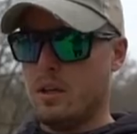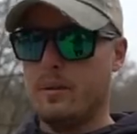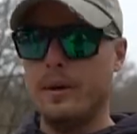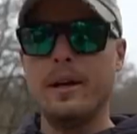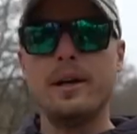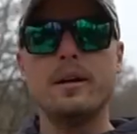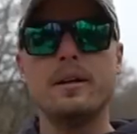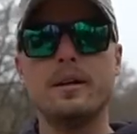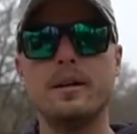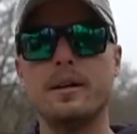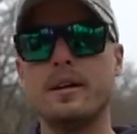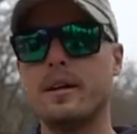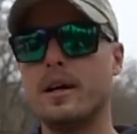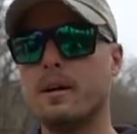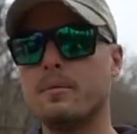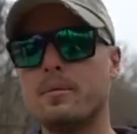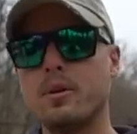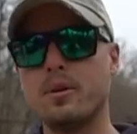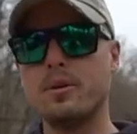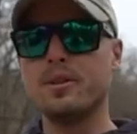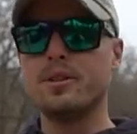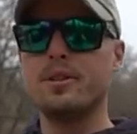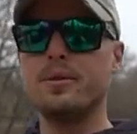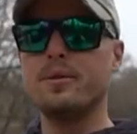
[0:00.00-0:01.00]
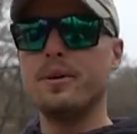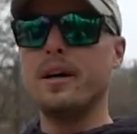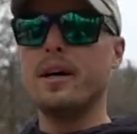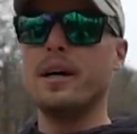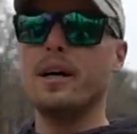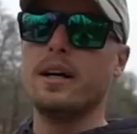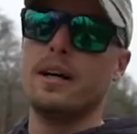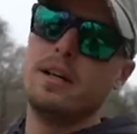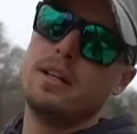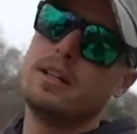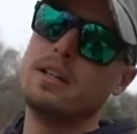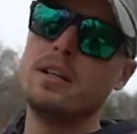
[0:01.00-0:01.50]
Well, I'm going to
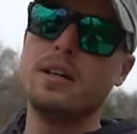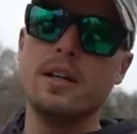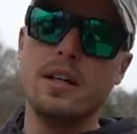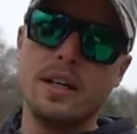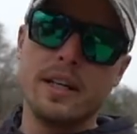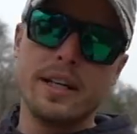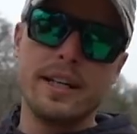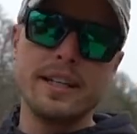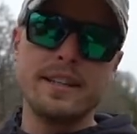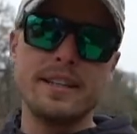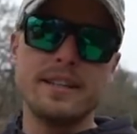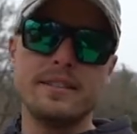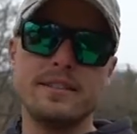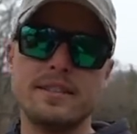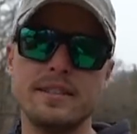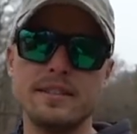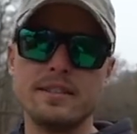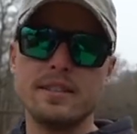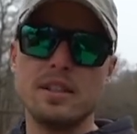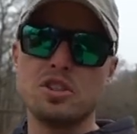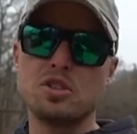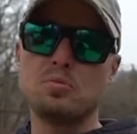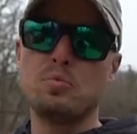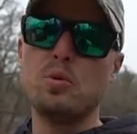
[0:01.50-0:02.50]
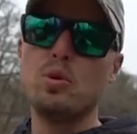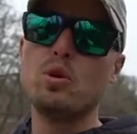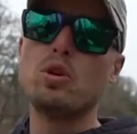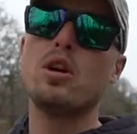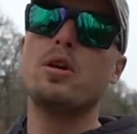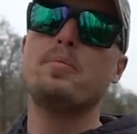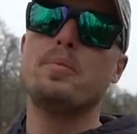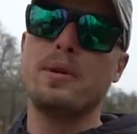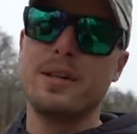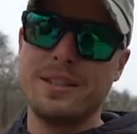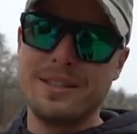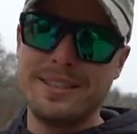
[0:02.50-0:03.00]
uh, get these things all spooled
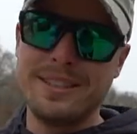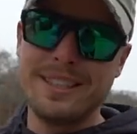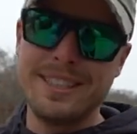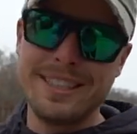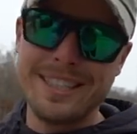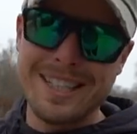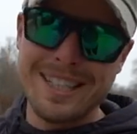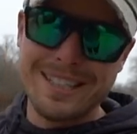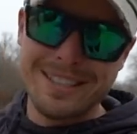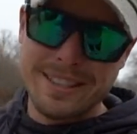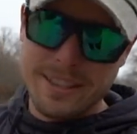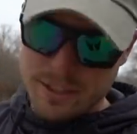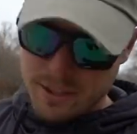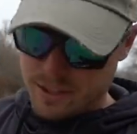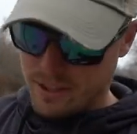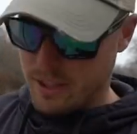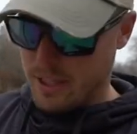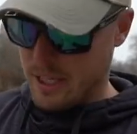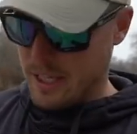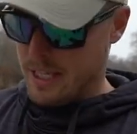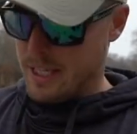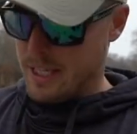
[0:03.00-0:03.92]
up and I'll see you guys here